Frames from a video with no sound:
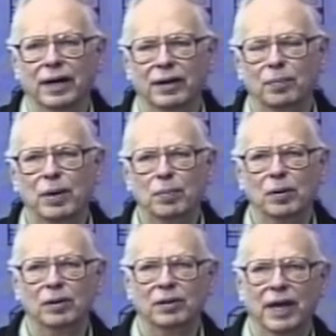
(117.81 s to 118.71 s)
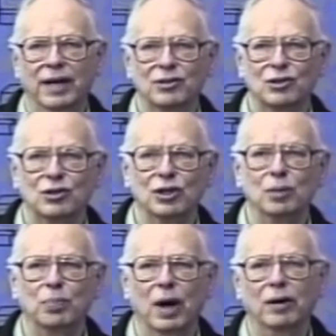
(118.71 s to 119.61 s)
And the people in Kansas
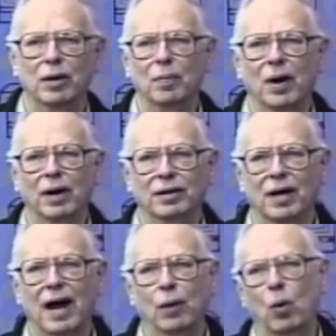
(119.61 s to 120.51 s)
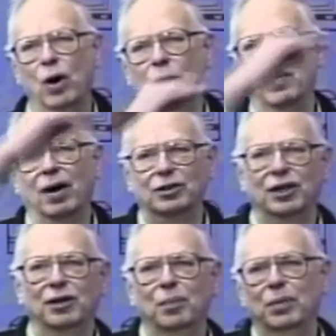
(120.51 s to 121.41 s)
City proudly mark the high water marks
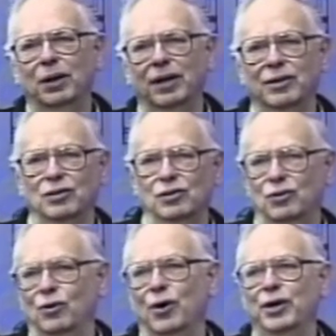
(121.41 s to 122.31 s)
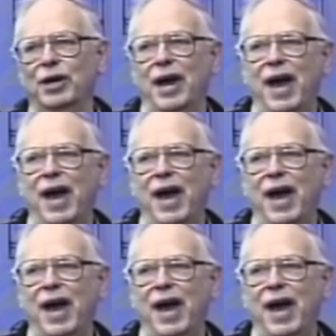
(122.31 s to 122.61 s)
on their buildings, a story and a